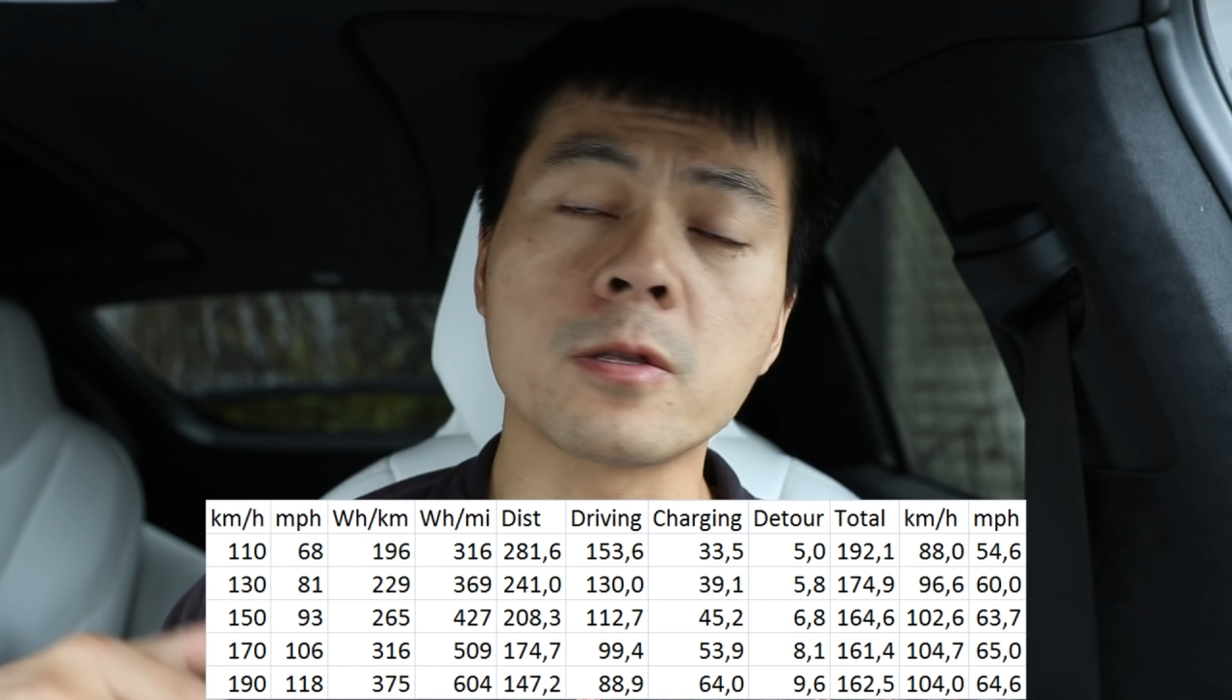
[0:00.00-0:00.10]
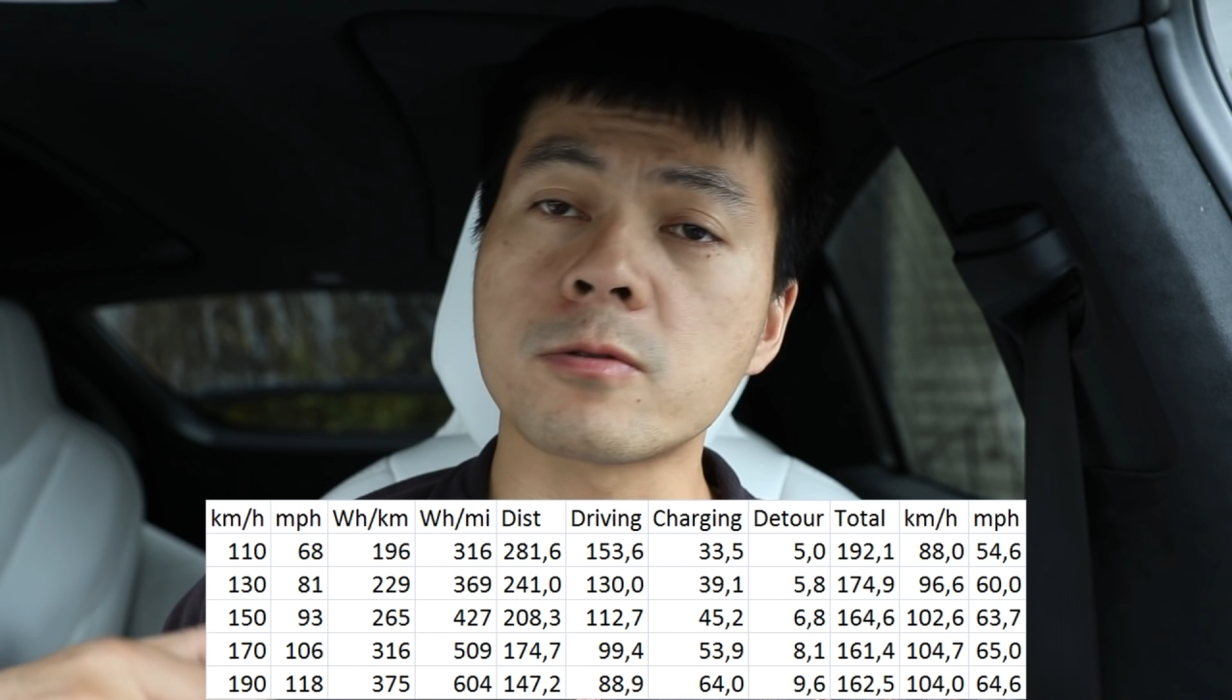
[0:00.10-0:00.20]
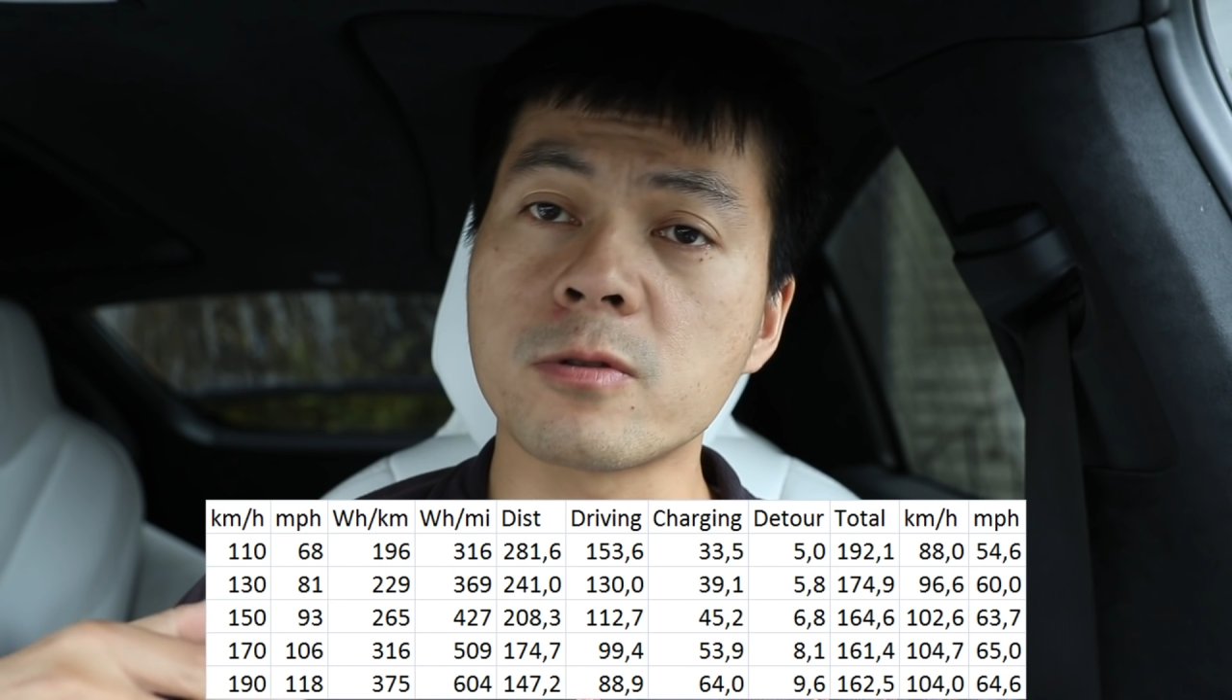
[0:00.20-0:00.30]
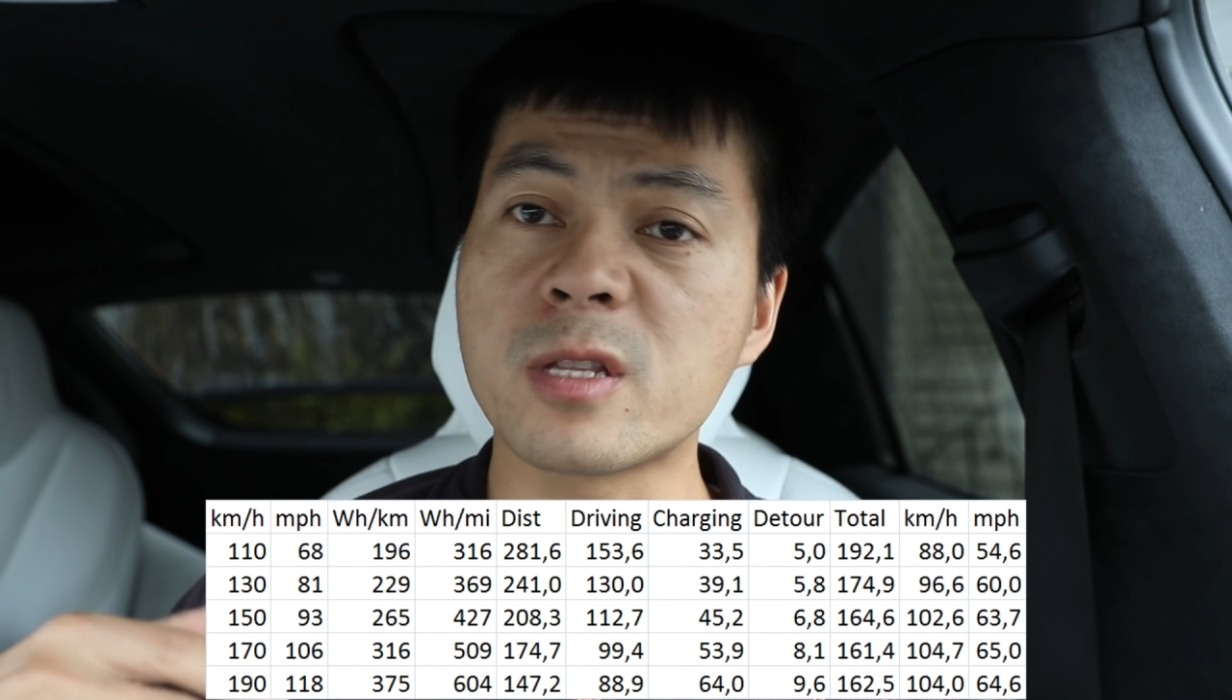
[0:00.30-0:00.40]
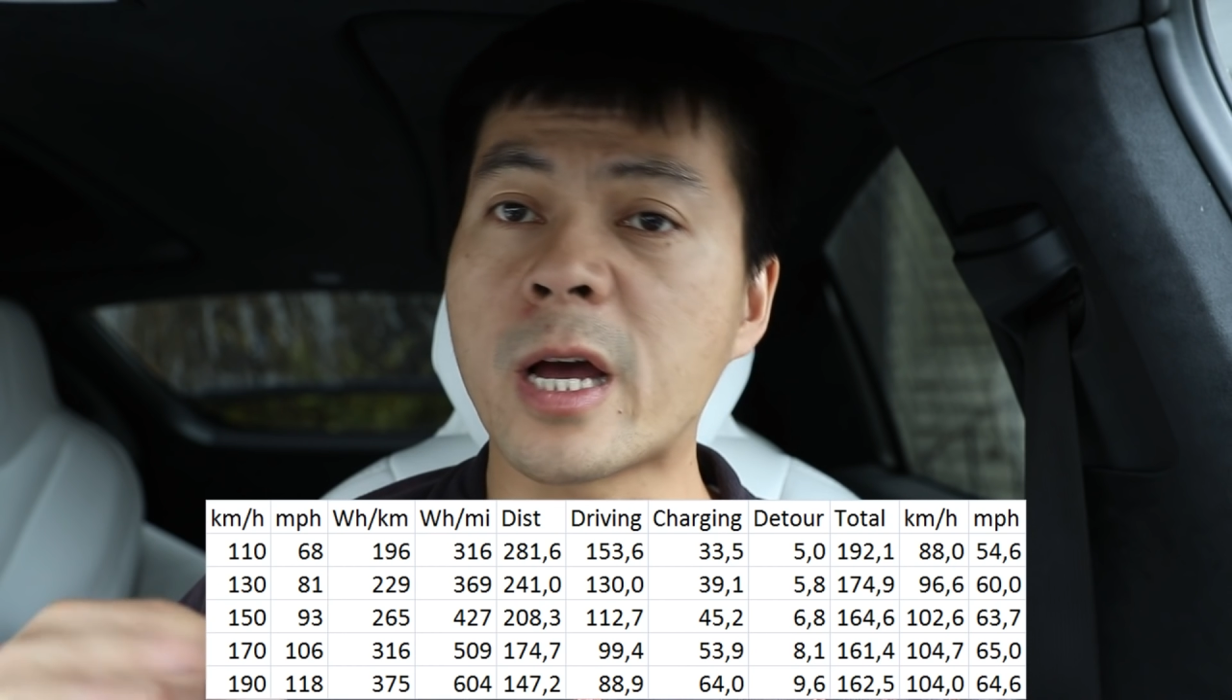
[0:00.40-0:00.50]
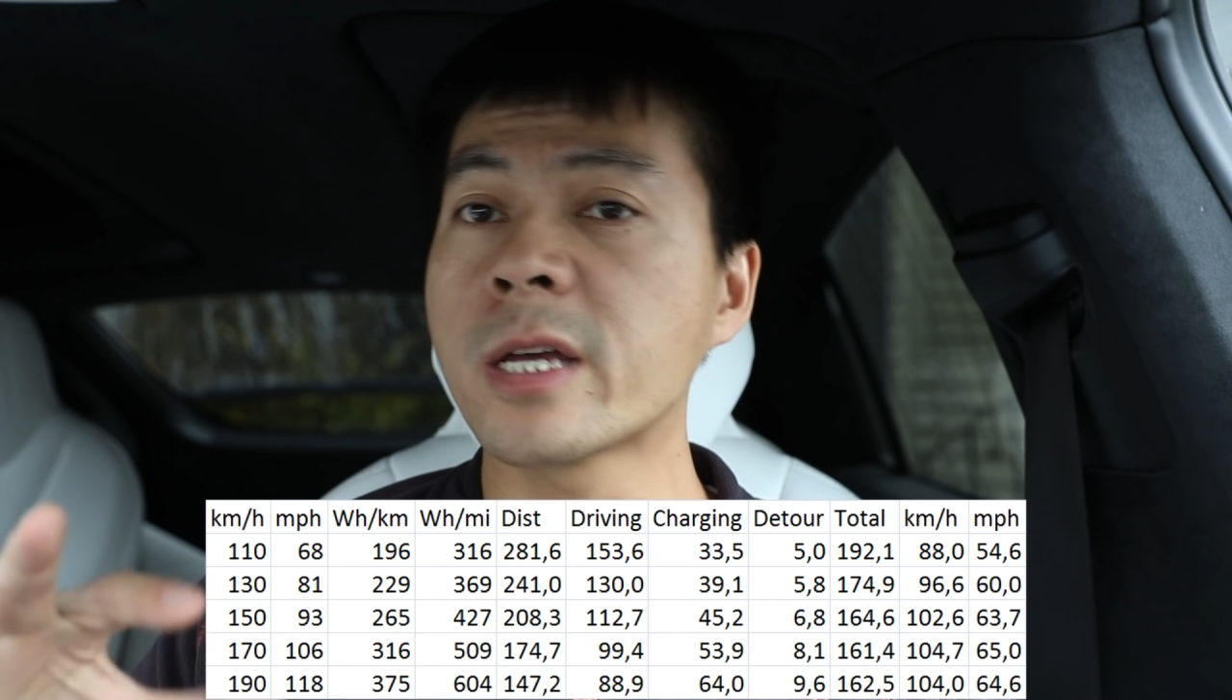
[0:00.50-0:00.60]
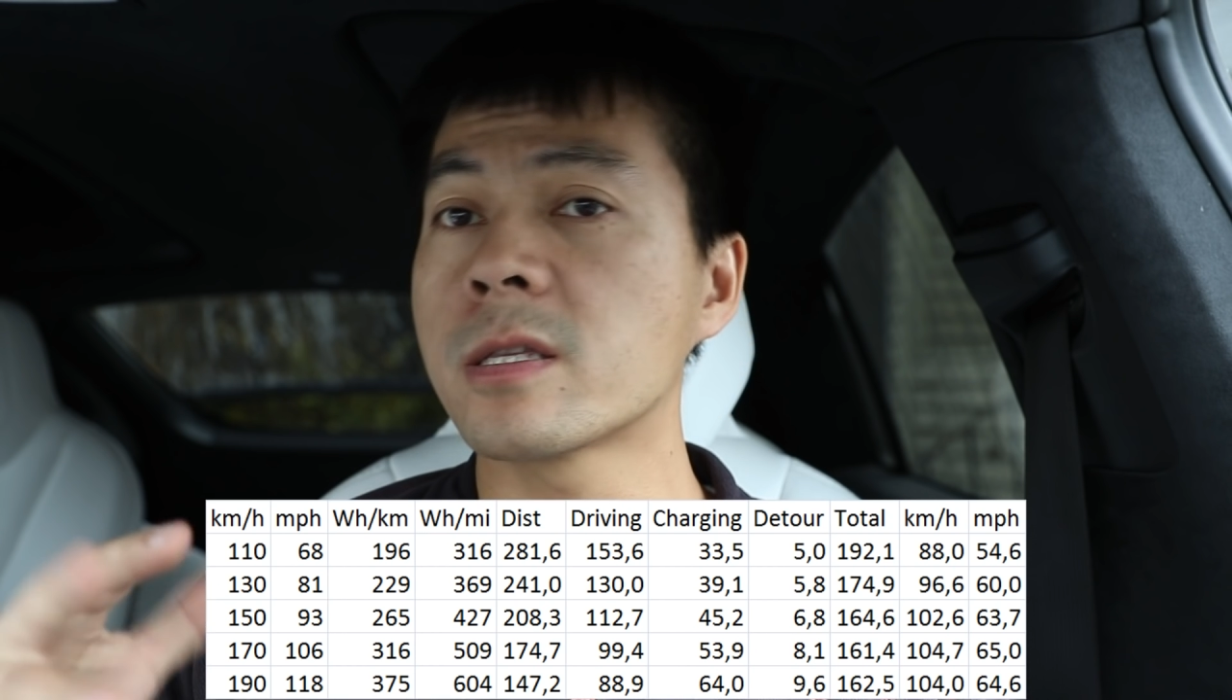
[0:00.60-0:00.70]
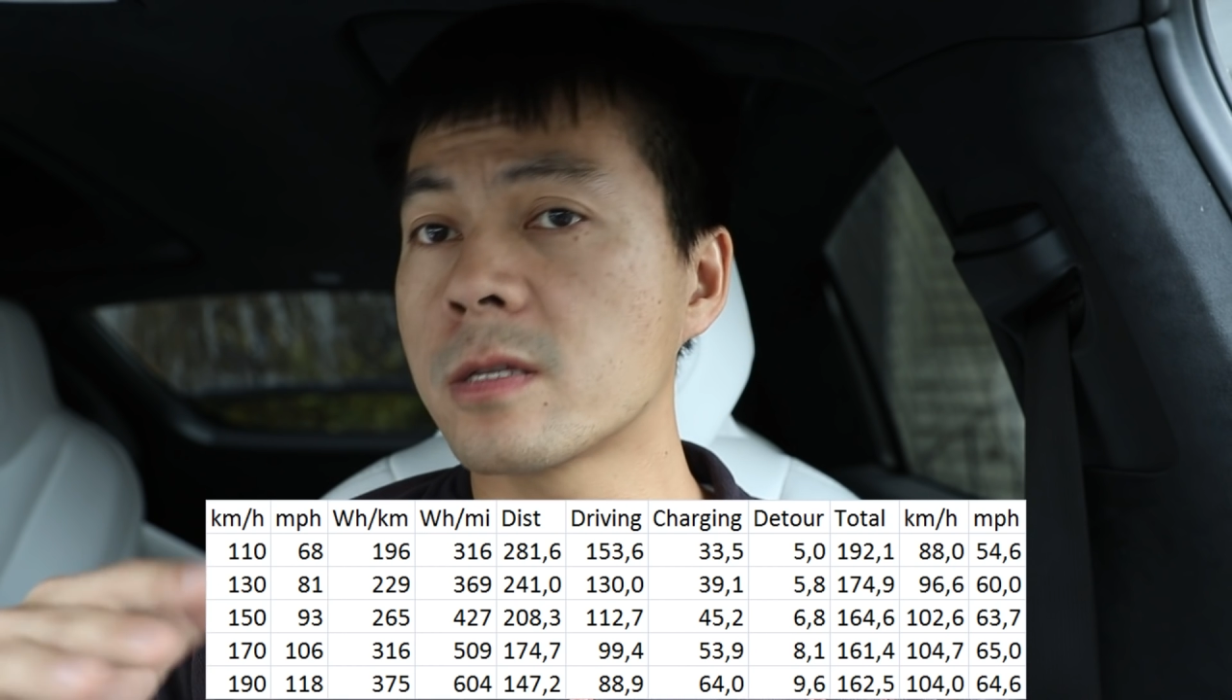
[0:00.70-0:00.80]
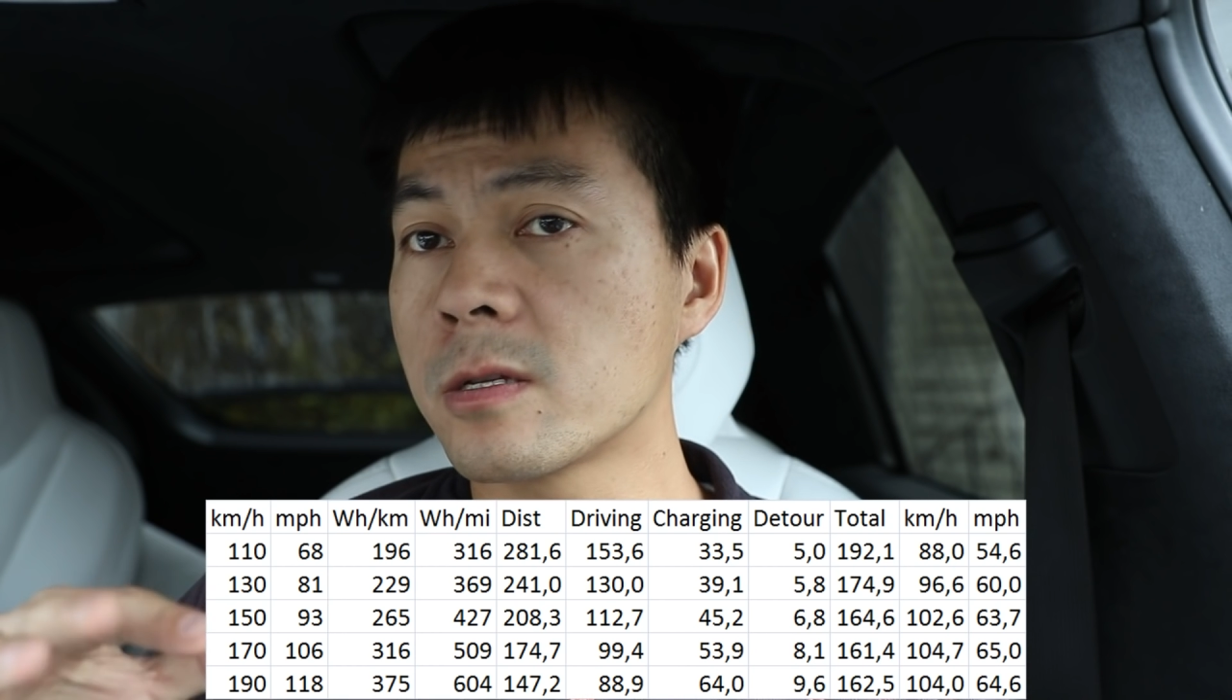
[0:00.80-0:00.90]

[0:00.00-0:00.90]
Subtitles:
and 190,